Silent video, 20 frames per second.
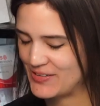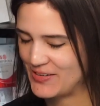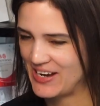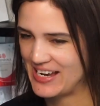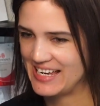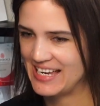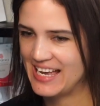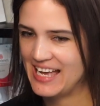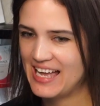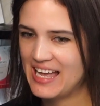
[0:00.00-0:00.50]

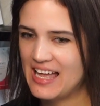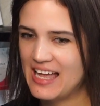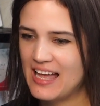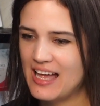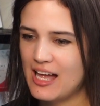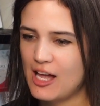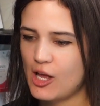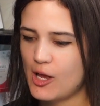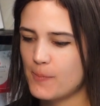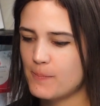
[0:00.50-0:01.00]
great.
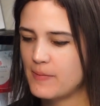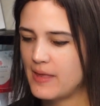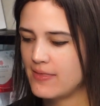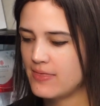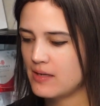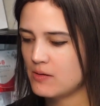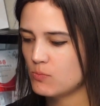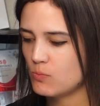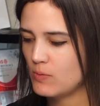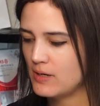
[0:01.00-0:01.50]
And
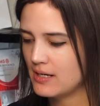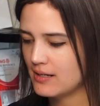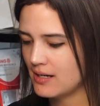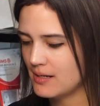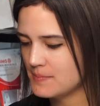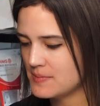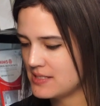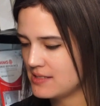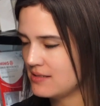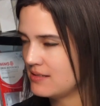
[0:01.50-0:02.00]
then when it
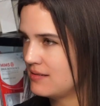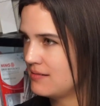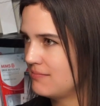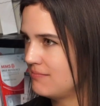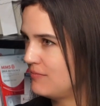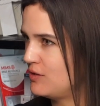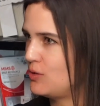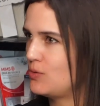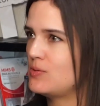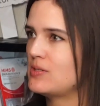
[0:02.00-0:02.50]
comes to
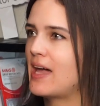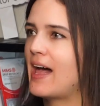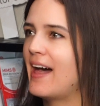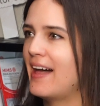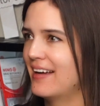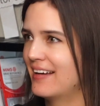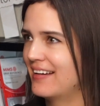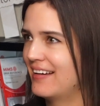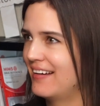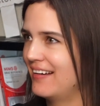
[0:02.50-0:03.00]
new
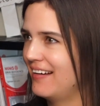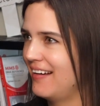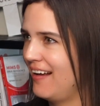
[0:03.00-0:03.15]
tech